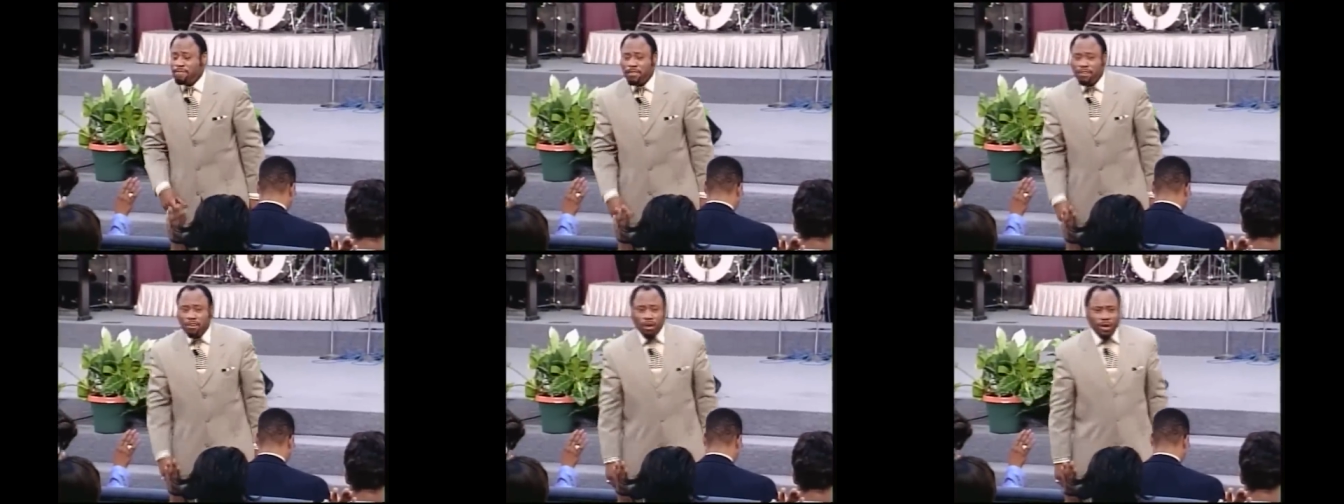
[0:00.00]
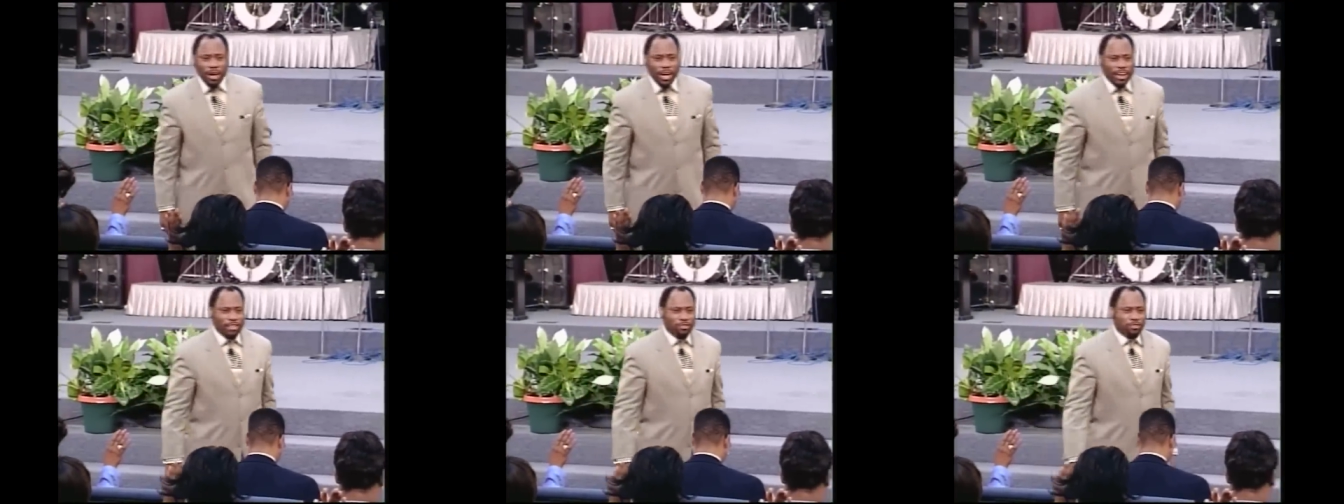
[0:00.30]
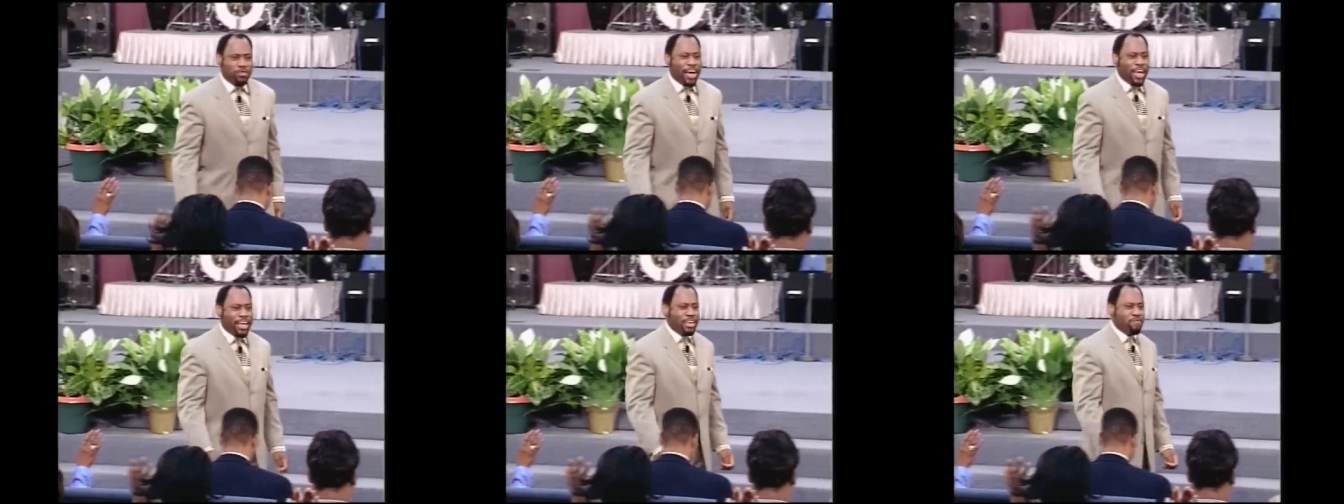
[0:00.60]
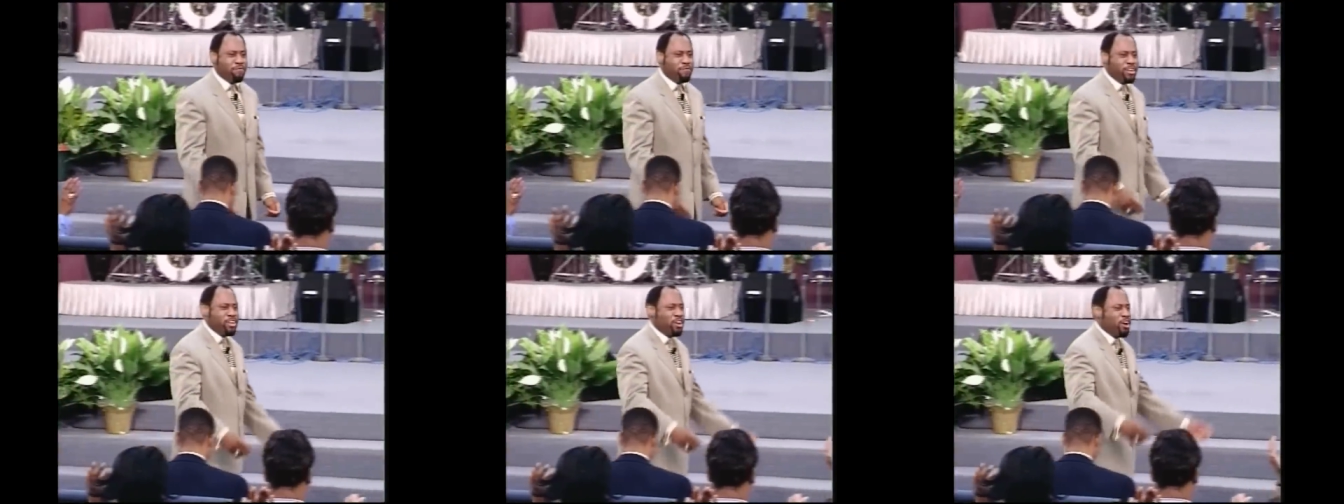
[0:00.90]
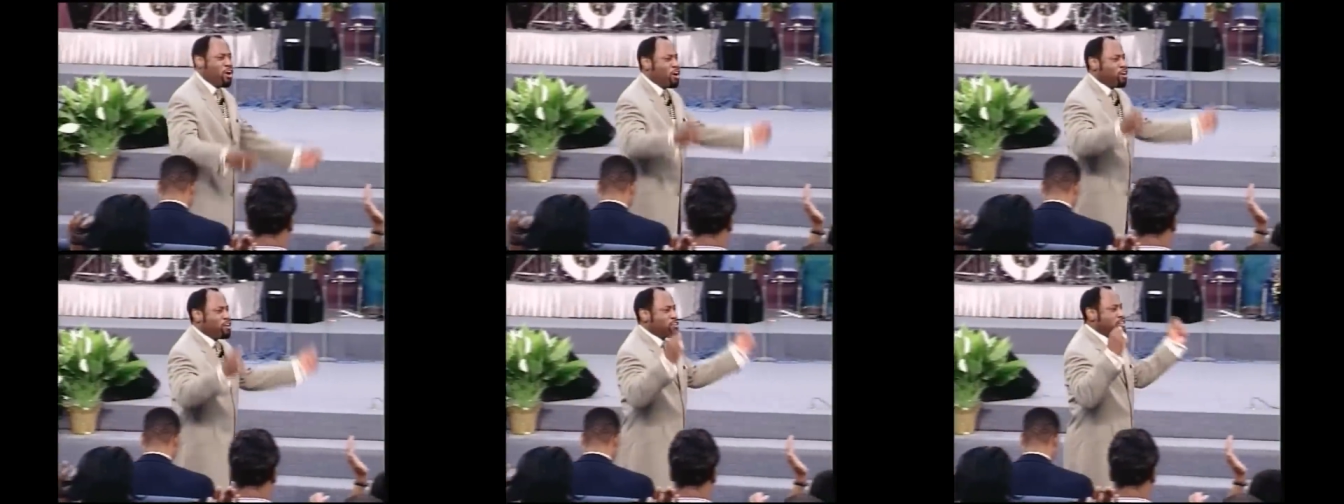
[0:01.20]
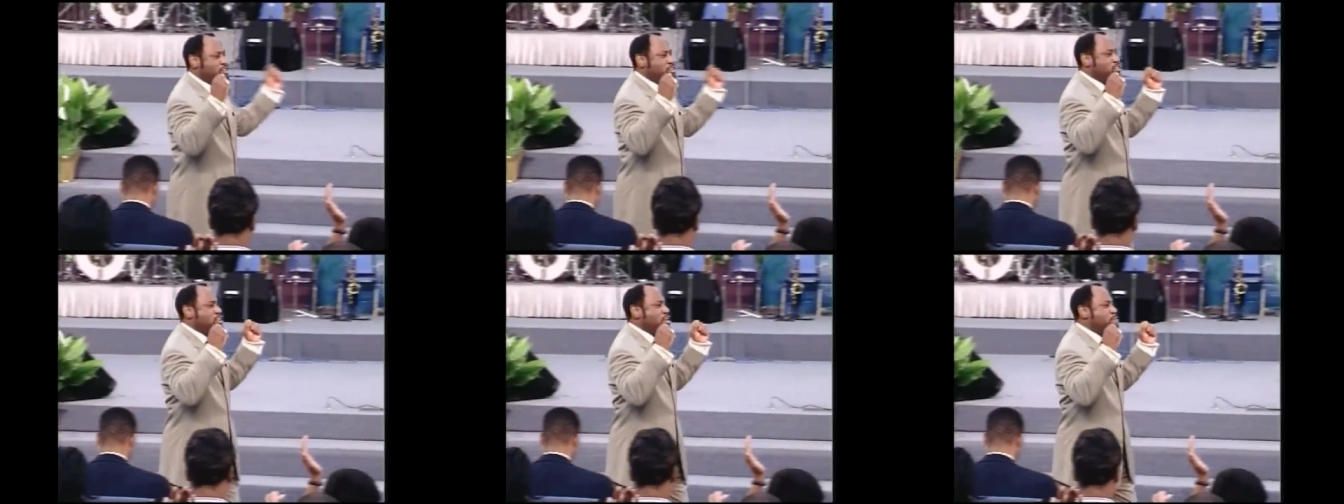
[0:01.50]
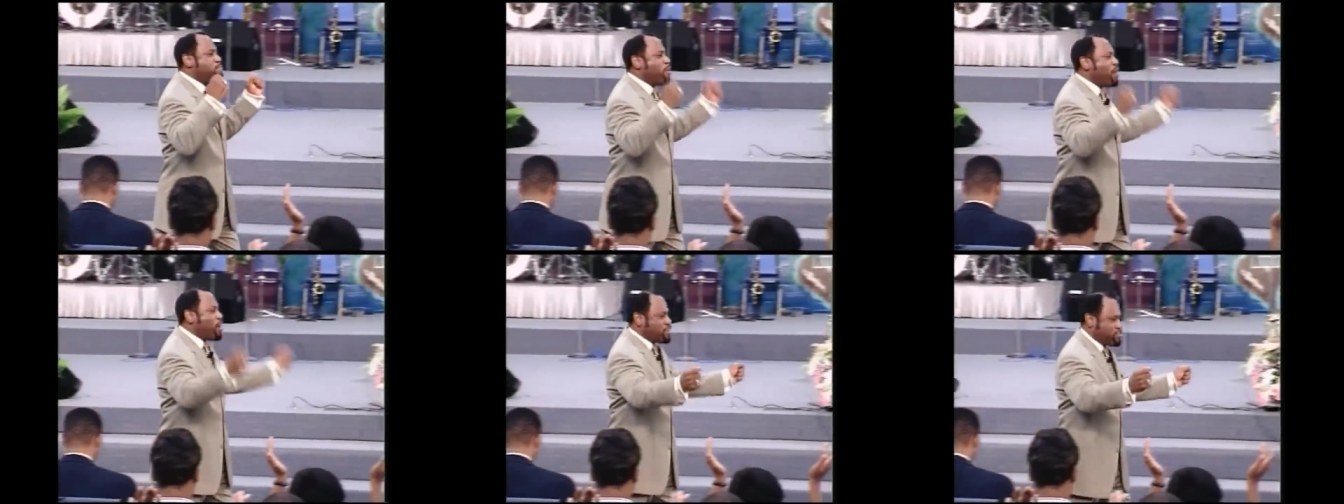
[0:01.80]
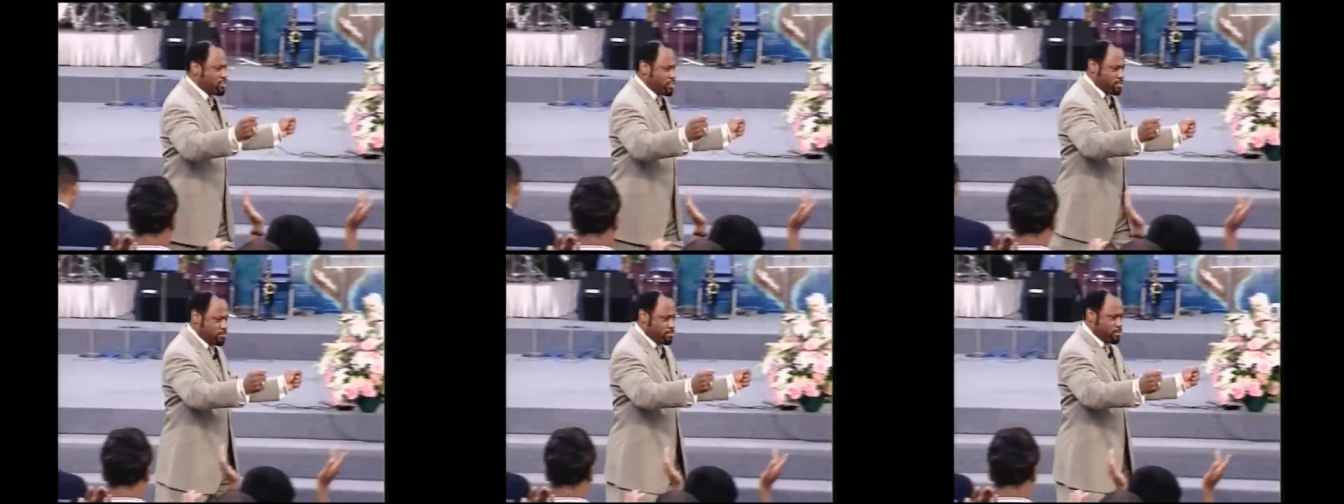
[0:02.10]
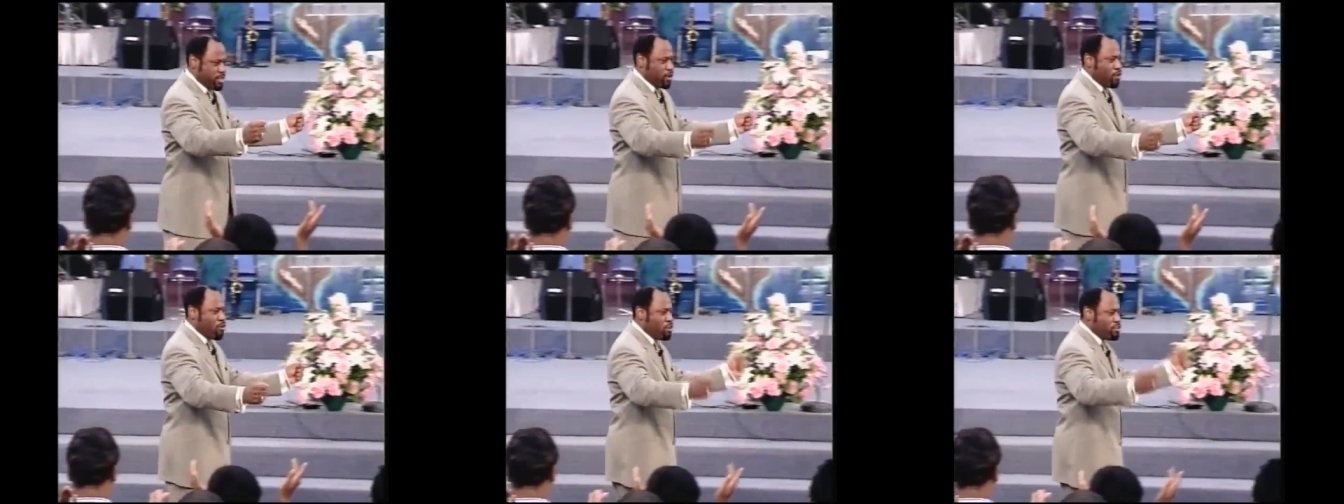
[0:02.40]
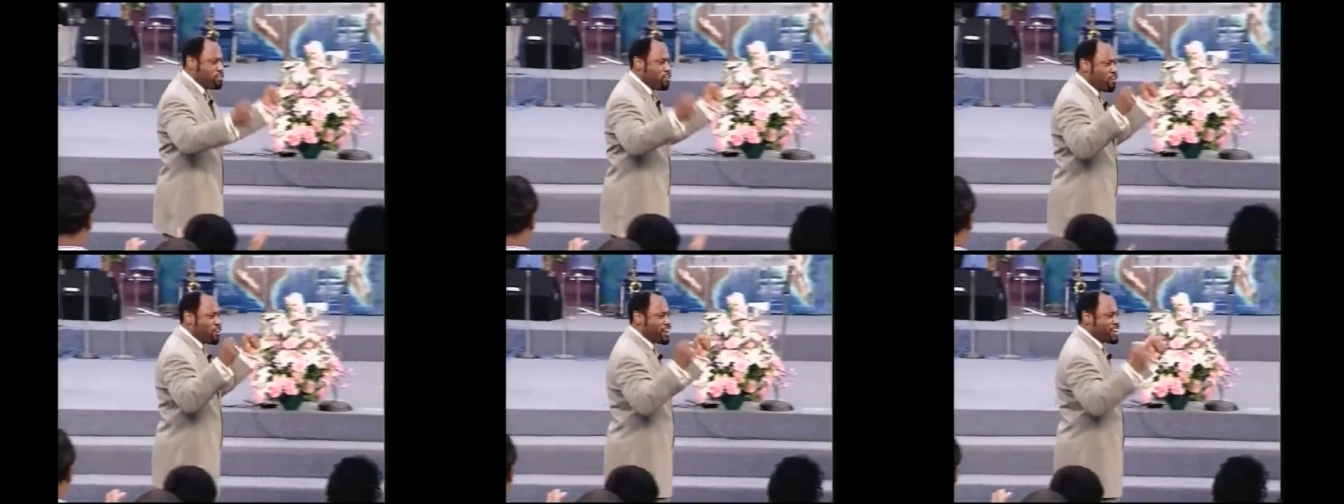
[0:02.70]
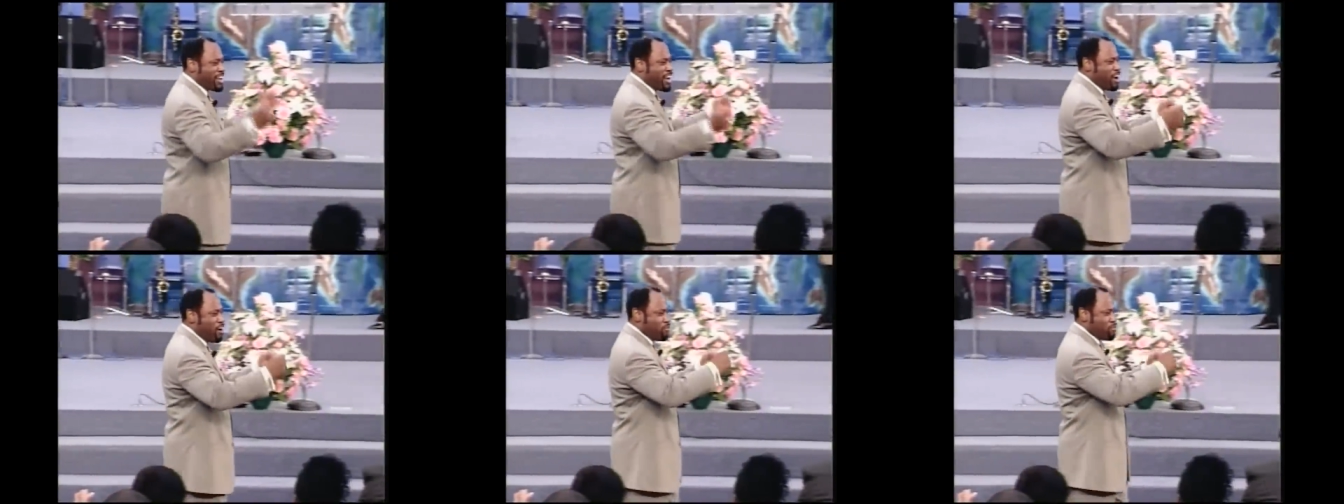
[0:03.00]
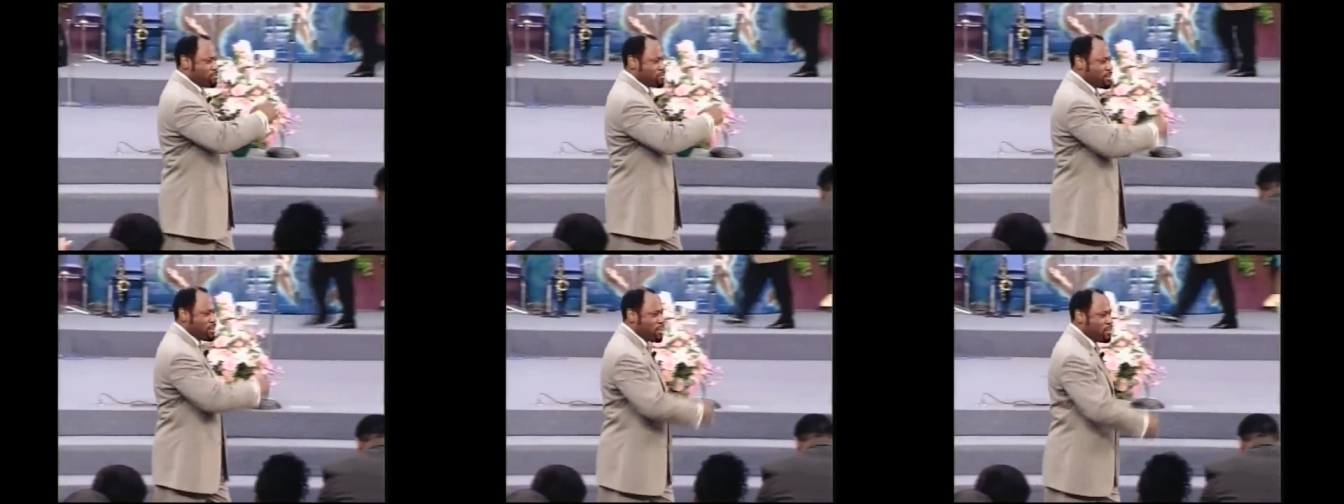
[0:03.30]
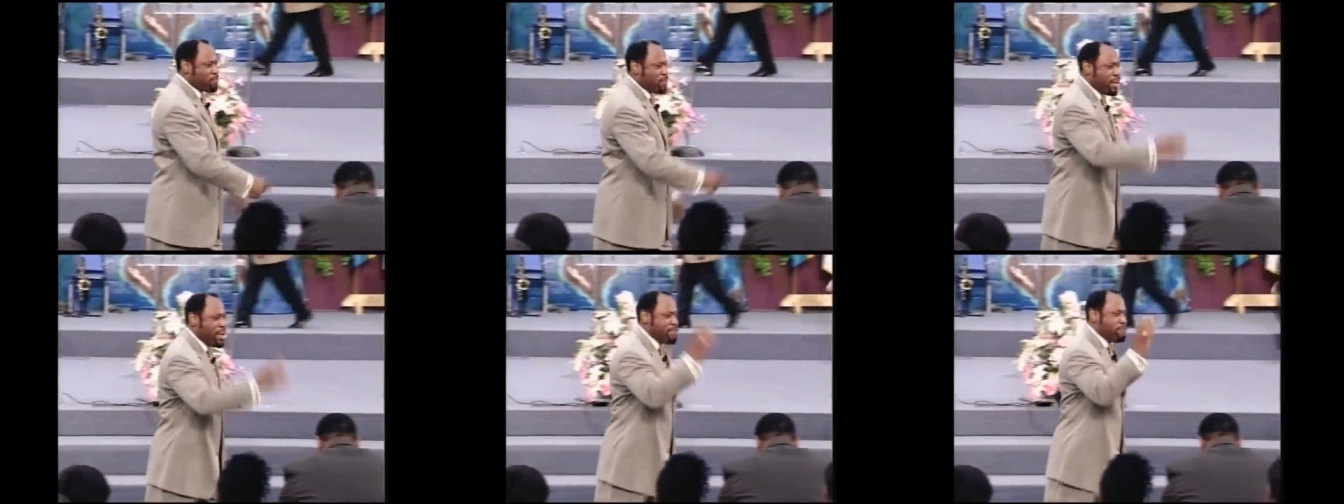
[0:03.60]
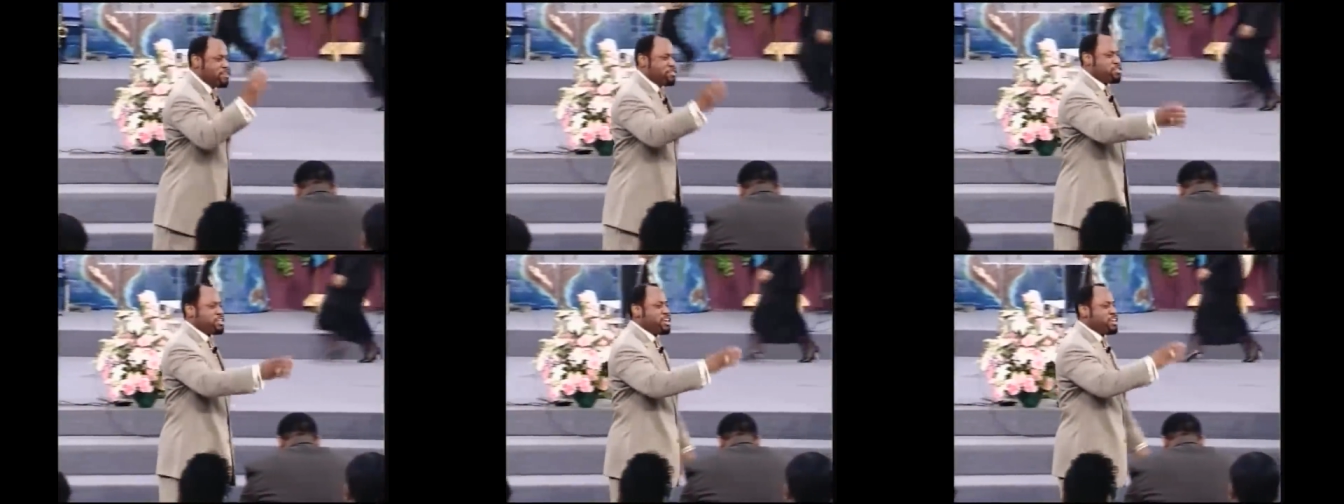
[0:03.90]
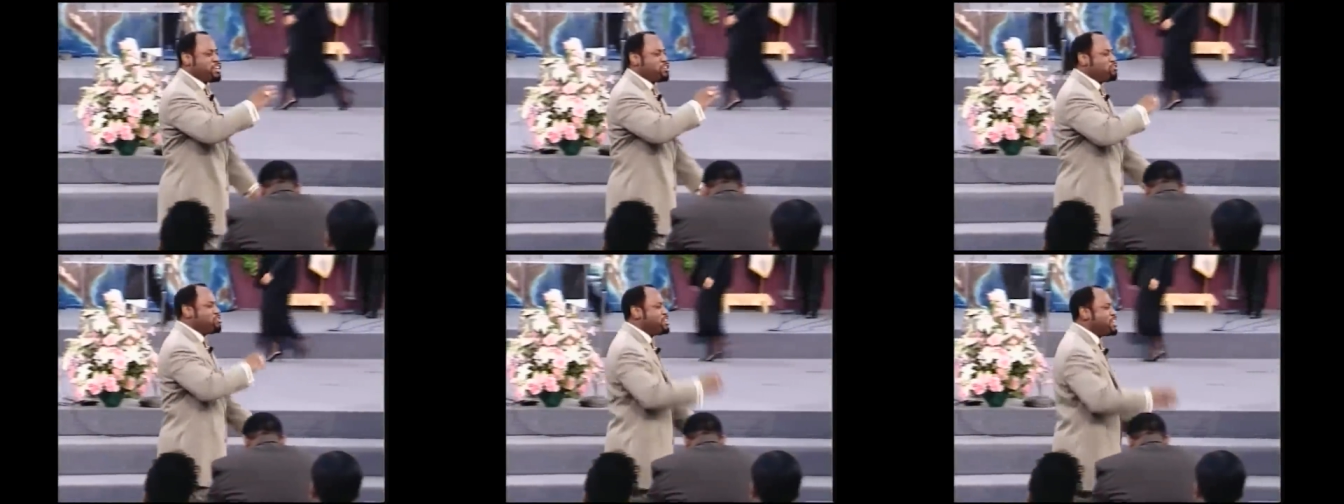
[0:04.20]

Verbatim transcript: Go ahead and thank him for your deposit on your account, for everything you